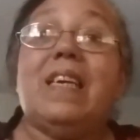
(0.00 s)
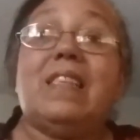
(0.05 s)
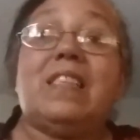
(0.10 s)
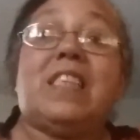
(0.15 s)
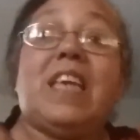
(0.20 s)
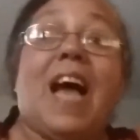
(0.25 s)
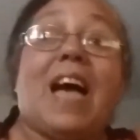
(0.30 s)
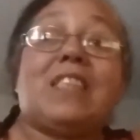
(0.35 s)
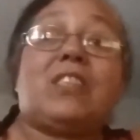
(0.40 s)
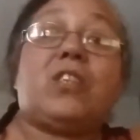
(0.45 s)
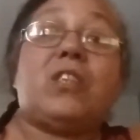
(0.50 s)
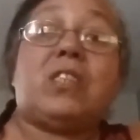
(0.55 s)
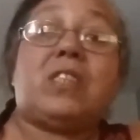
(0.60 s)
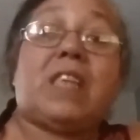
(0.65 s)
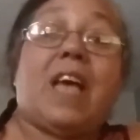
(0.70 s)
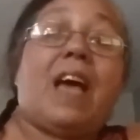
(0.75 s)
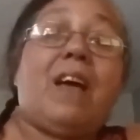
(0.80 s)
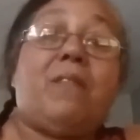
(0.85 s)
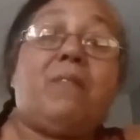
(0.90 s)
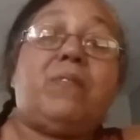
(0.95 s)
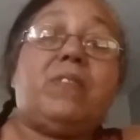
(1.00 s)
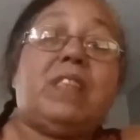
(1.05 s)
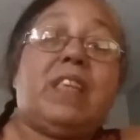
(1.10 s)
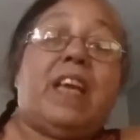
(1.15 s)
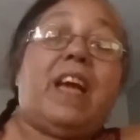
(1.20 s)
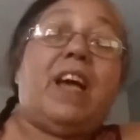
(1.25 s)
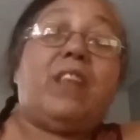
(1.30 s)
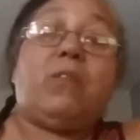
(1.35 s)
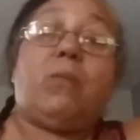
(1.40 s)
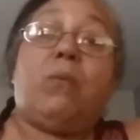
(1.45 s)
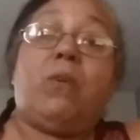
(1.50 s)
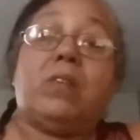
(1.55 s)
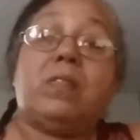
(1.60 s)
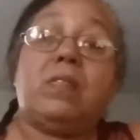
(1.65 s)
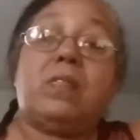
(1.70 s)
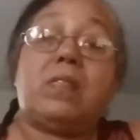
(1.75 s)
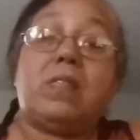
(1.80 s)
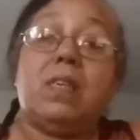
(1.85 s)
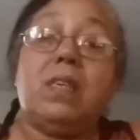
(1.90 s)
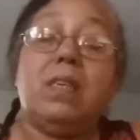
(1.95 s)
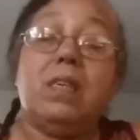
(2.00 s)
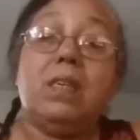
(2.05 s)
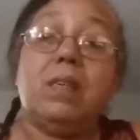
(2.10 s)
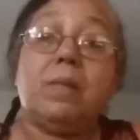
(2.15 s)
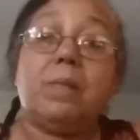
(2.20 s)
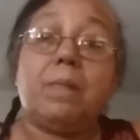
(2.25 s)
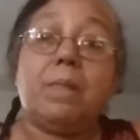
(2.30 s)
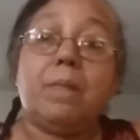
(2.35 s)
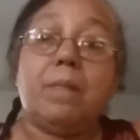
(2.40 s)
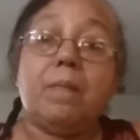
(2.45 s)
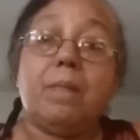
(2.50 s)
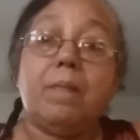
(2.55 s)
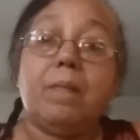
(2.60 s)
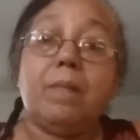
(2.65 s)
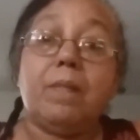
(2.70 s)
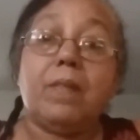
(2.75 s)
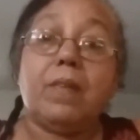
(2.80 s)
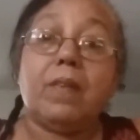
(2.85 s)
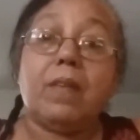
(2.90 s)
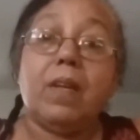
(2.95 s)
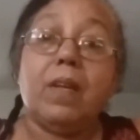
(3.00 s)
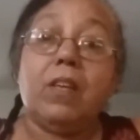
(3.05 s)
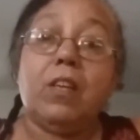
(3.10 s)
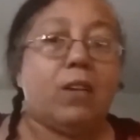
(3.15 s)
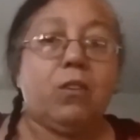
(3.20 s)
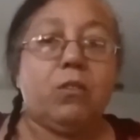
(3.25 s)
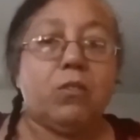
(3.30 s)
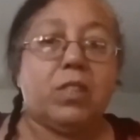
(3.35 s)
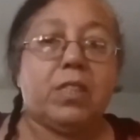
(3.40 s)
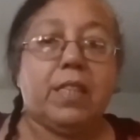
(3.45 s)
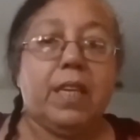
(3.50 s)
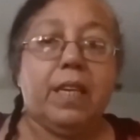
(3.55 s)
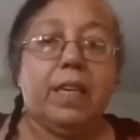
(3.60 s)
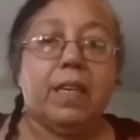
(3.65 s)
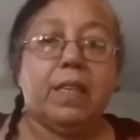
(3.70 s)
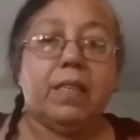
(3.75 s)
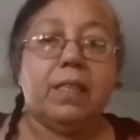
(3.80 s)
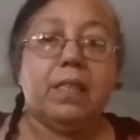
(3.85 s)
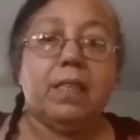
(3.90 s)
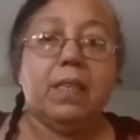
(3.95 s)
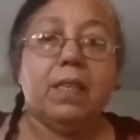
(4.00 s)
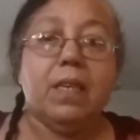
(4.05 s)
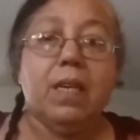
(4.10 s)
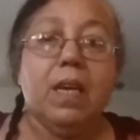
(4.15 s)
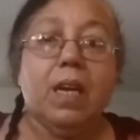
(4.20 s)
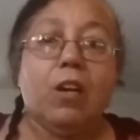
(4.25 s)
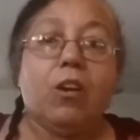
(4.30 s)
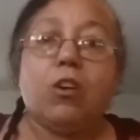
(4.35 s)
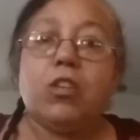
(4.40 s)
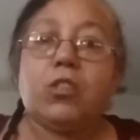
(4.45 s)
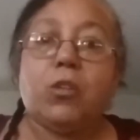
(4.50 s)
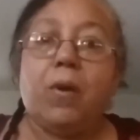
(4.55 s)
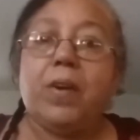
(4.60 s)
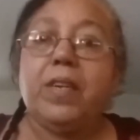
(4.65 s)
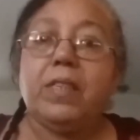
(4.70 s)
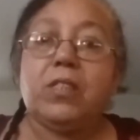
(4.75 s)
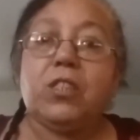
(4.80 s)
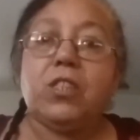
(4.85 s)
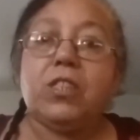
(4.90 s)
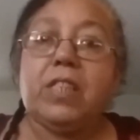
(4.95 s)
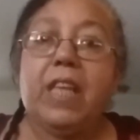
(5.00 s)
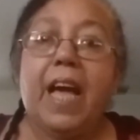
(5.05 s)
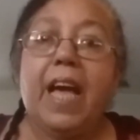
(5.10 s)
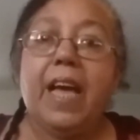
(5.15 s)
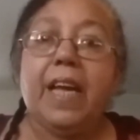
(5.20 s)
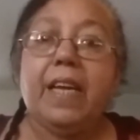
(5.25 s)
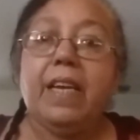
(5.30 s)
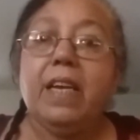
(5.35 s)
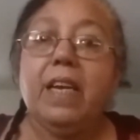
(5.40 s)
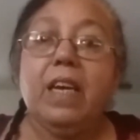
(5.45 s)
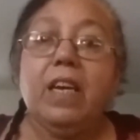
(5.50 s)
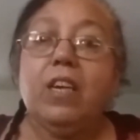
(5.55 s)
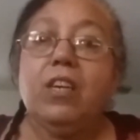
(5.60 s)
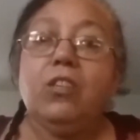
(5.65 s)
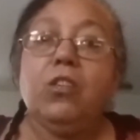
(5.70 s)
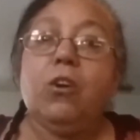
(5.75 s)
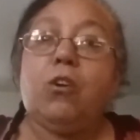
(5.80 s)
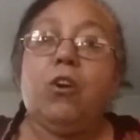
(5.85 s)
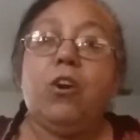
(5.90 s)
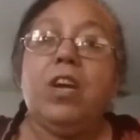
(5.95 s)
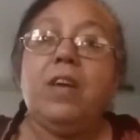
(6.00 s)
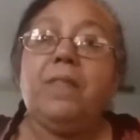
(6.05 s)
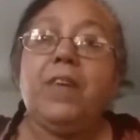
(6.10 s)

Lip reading: she has to save the other ones. I don't see it. Because today, you could